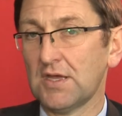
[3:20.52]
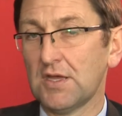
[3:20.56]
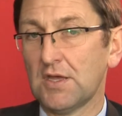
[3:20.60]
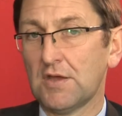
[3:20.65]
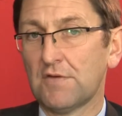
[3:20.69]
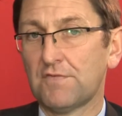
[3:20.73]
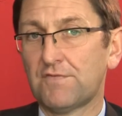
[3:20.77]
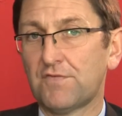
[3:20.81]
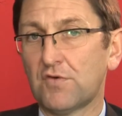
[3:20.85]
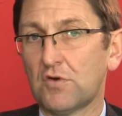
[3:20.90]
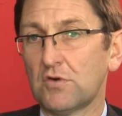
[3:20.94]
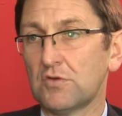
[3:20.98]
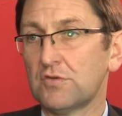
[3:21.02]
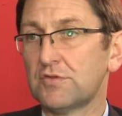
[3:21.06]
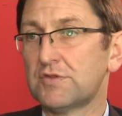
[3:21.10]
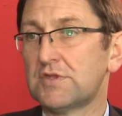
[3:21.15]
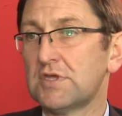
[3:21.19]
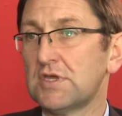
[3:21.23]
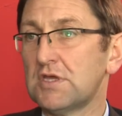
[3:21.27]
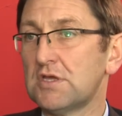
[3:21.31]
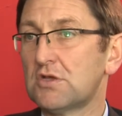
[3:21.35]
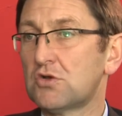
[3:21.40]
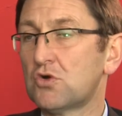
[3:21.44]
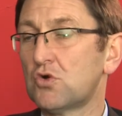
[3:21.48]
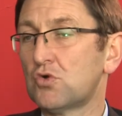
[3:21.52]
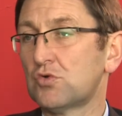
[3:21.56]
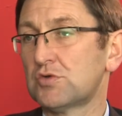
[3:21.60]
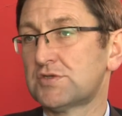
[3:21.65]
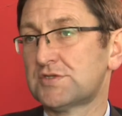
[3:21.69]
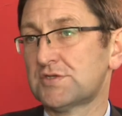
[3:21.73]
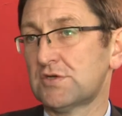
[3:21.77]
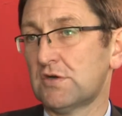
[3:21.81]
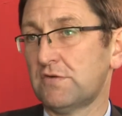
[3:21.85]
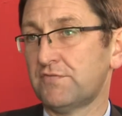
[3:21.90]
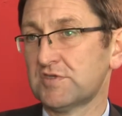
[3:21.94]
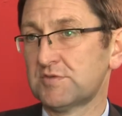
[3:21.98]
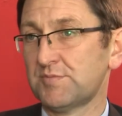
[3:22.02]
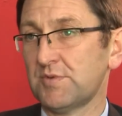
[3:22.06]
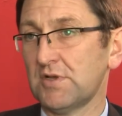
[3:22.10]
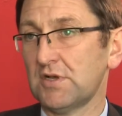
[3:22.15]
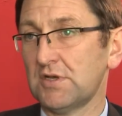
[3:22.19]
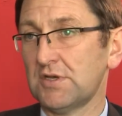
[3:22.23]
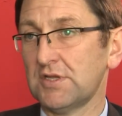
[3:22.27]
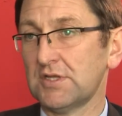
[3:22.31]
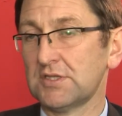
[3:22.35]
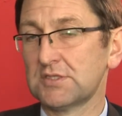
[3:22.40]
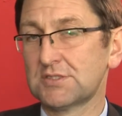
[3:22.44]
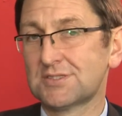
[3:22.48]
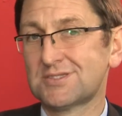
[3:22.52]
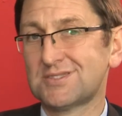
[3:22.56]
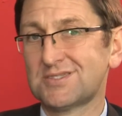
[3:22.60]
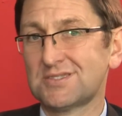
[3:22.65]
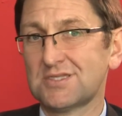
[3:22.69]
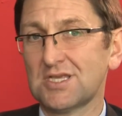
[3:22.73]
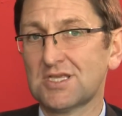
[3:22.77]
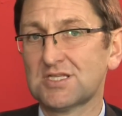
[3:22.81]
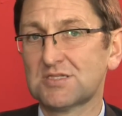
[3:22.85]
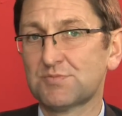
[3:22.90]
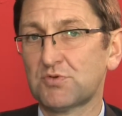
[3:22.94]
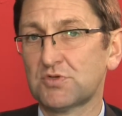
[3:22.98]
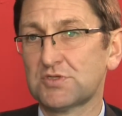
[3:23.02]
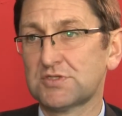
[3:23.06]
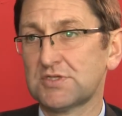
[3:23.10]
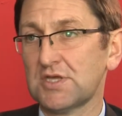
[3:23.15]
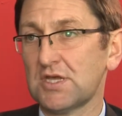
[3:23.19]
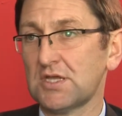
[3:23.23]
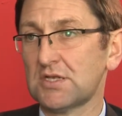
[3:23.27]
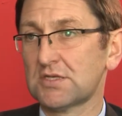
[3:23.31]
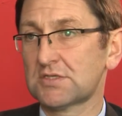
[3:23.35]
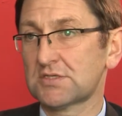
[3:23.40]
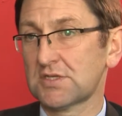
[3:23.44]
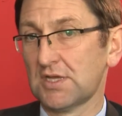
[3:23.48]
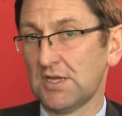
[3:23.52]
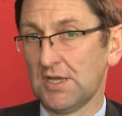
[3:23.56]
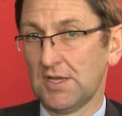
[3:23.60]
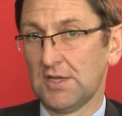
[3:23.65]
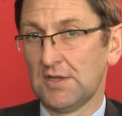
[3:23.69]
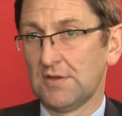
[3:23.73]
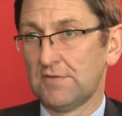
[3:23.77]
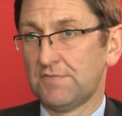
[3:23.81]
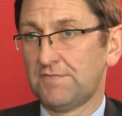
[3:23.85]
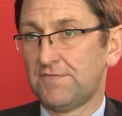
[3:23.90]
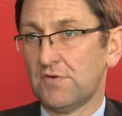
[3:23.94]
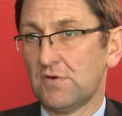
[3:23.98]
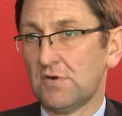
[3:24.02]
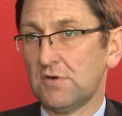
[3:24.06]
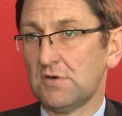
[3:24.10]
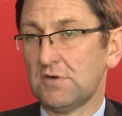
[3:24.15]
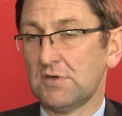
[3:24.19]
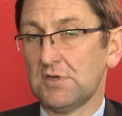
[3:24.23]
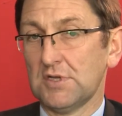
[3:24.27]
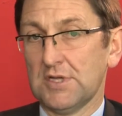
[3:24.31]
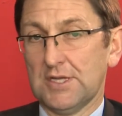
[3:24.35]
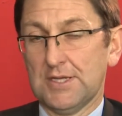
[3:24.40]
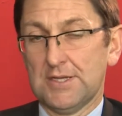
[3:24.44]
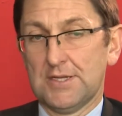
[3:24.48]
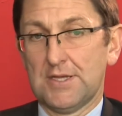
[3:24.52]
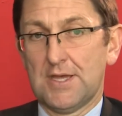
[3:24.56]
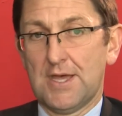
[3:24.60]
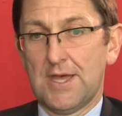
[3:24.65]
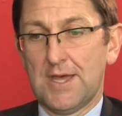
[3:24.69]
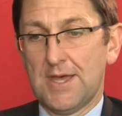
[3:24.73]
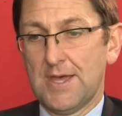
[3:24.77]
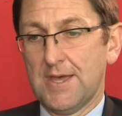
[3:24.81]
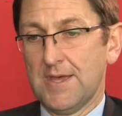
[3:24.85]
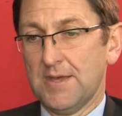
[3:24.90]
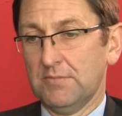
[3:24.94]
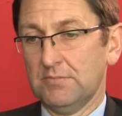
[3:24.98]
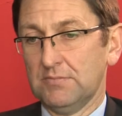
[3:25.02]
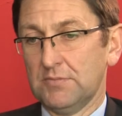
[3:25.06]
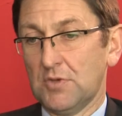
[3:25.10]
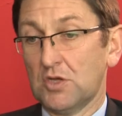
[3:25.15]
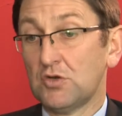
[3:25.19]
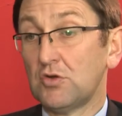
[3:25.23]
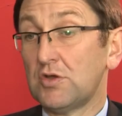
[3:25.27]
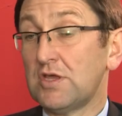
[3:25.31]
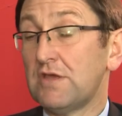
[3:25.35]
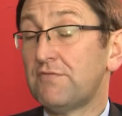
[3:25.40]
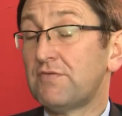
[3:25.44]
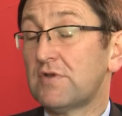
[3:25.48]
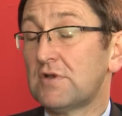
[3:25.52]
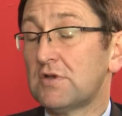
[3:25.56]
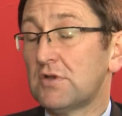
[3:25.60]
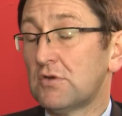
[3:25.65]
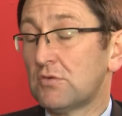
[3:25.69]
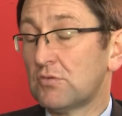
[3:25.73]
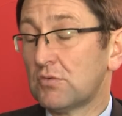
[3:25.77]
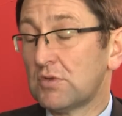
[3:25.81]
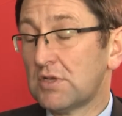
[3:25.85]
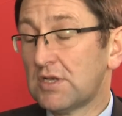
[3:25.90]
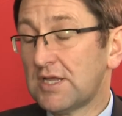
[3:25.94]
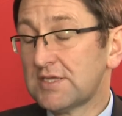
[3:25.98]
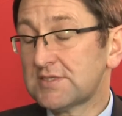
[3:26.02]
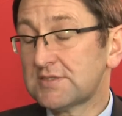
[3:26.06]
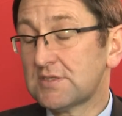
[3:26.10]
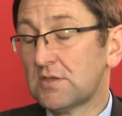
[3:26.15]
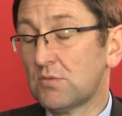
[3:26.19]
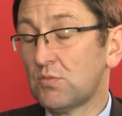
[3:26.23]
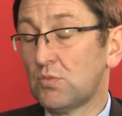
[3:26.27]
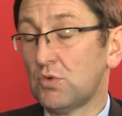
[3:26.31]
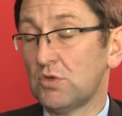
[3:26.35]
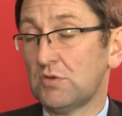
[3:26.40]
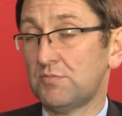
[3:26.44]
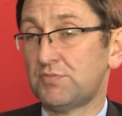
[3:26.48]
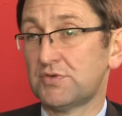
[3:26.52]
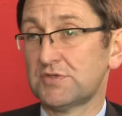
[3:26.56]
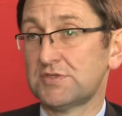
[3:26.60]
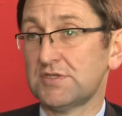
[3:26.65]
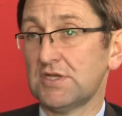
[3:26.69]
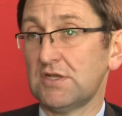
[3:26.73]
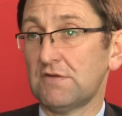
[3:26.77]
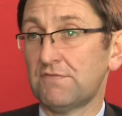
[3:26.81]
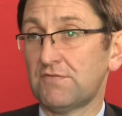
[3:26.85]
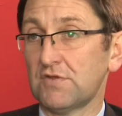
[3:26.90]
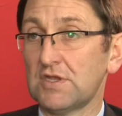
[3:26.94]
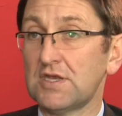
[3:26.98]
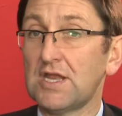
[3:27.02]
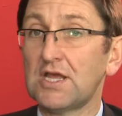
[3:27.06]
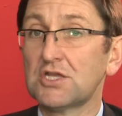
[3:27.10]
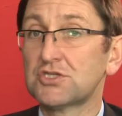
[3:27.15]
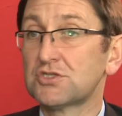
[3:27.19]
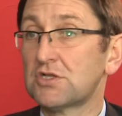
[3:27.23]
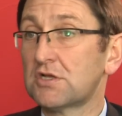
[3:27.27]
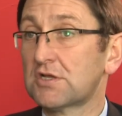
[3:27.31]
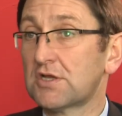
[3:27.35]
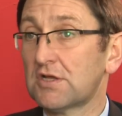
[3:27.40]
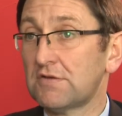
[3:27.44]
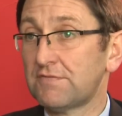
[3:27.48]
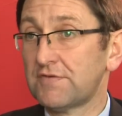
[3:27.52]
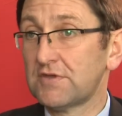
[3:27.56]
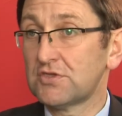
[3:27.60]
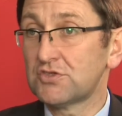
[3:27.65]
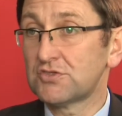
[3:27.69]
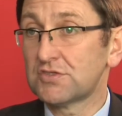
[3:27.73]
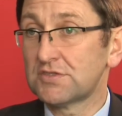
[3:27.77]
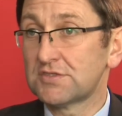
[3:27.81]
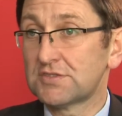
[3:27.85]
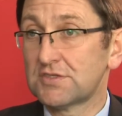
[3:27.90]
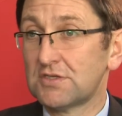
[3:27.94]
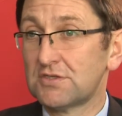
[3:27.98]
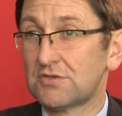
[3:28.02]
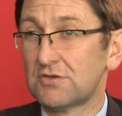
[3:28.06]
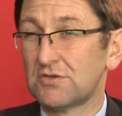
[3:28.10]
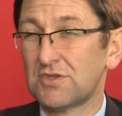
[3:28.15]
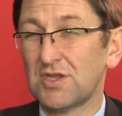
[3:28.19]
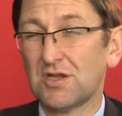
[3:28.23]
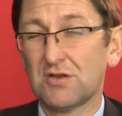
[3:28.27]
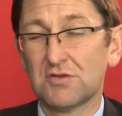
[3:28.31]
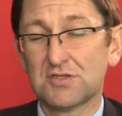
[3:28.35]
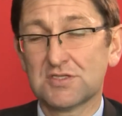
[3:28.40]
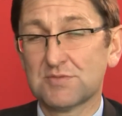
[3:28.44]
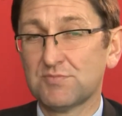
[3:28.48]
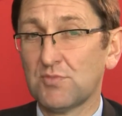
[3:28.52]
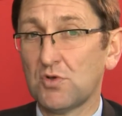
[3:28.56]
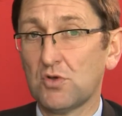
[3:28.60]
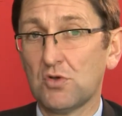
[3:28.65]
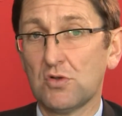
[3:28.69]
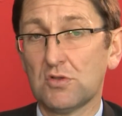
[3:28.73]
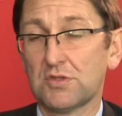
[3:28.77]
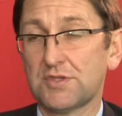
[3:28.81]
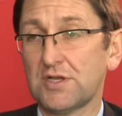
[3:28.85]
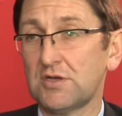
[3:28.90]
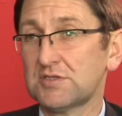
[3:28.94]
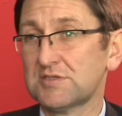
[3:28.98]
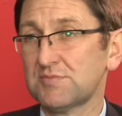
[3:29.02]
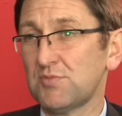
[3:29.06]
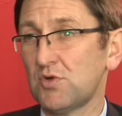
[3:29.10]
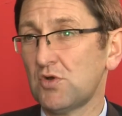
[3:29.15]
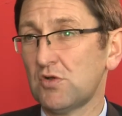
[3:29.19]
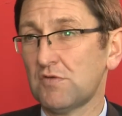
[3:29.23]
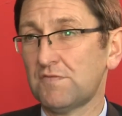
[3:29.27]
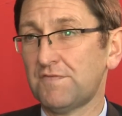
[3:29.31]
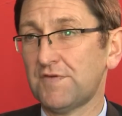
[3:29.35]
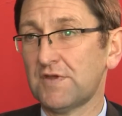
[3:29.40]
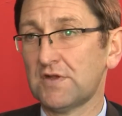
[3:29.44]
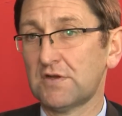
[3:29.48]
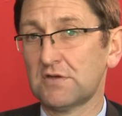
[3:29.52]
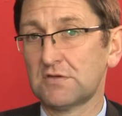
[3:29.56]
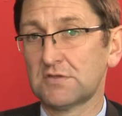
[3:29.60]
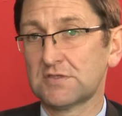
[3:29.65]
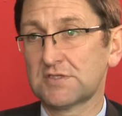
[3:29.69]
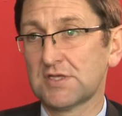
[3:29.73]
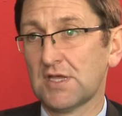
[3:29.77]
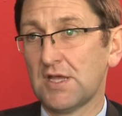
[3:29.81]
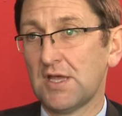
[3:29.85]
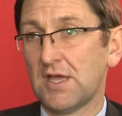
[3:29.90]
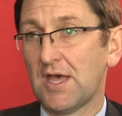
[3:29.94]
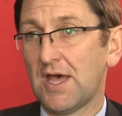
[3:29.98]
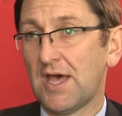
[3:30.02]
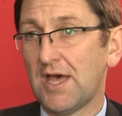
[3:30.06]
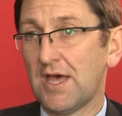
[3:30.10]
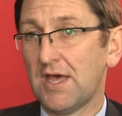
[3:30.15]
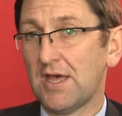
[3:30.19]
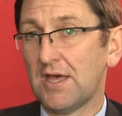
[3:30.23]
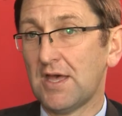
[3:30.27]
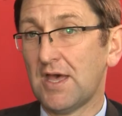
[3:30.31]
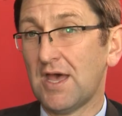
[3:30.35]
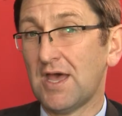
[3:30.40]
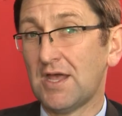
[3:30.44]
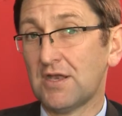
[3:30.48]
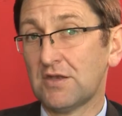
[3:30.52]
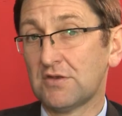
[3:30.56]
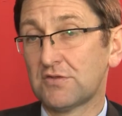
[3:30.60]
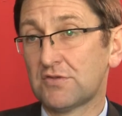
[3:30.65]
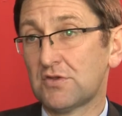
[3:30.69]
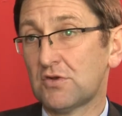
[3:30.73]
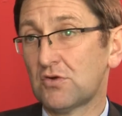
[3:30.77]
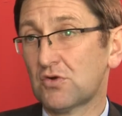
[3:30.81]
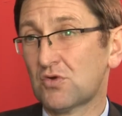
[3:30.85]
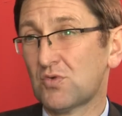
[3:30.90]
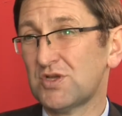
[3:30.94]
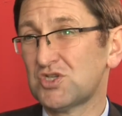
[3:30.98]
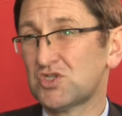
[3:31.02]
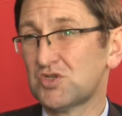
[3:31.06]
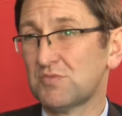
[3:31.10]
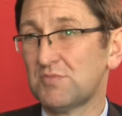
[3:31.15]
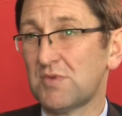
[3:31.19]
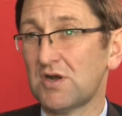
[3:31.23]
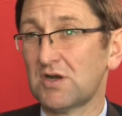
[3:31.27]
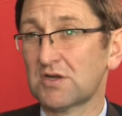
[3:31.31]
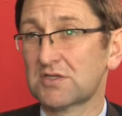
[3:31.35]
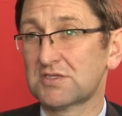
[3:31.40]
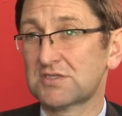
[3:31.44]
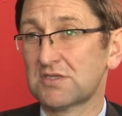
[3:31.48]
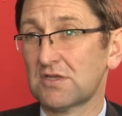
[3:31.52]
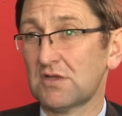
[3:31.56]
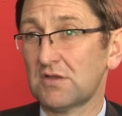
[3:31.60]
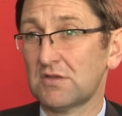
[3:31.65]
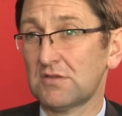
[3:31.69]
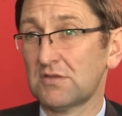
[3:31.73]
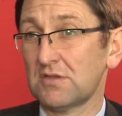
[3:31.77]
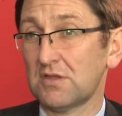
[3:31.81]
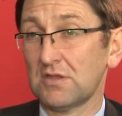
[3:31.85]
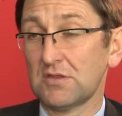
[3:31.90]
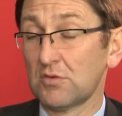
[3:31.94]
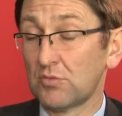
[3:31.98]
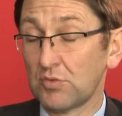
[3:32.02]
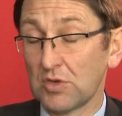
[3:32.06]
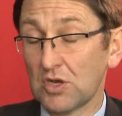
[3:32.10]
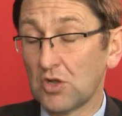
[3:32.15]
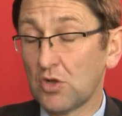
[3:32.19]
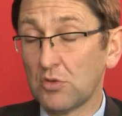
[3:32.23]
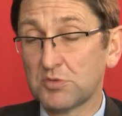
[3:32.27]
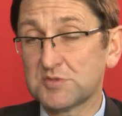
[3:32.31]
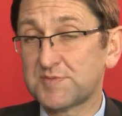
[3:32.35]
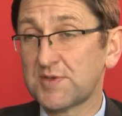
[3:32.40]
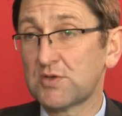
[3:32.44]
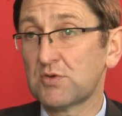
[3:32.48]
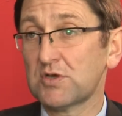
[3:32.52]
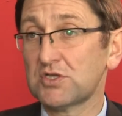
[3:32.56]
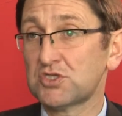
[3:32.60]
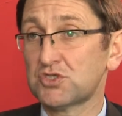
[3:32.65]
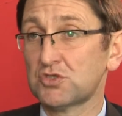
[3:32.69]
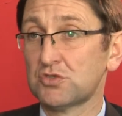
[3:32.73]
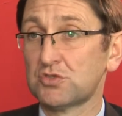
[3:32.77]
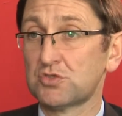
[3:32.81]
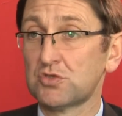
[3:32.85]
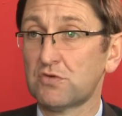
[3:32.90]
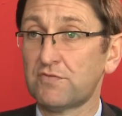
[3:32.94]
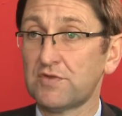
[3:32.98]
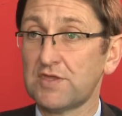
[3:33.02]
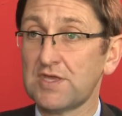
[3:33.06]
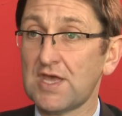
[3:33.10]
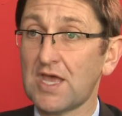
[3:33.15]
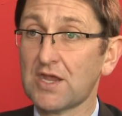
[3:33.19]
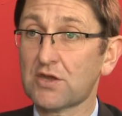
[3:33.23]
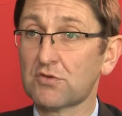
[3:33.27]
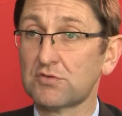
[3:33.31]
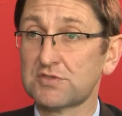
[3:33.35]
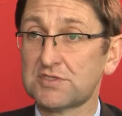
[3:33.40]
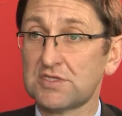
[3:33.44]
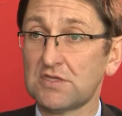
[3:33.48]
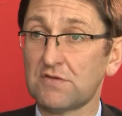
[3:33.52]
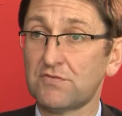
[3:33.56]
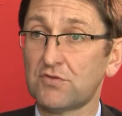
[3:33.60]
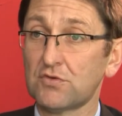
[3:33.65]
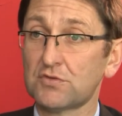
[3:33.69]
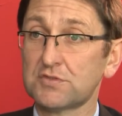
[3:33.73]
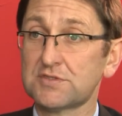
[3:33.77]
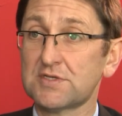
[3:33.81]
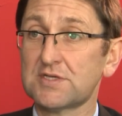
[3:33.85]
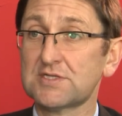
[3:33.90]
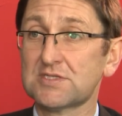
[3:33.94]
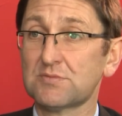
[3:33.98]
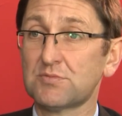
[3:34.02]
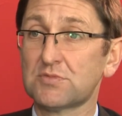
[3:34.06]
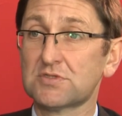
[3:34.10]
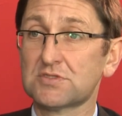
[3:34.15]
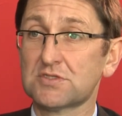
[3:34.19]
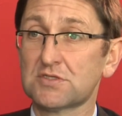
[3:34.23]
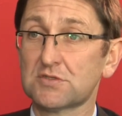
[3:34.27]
for the court service buildings, 6% for, less than 1% for the National Convention Centre. They're small figures, and there are question marks. There will always be questions over the accuracy of those estimates